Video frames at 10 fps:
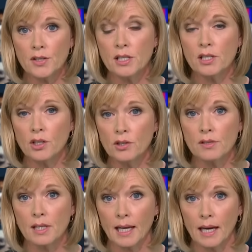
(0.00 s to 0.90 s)
lost his
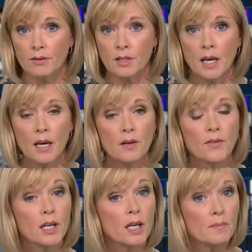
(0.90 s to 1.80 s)
Coutts account
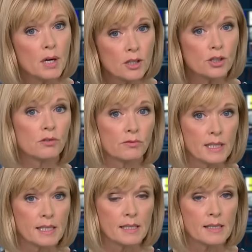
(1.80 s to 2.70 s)
for commercial
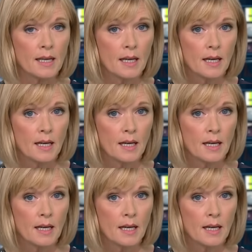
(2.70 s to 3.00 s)
reasons.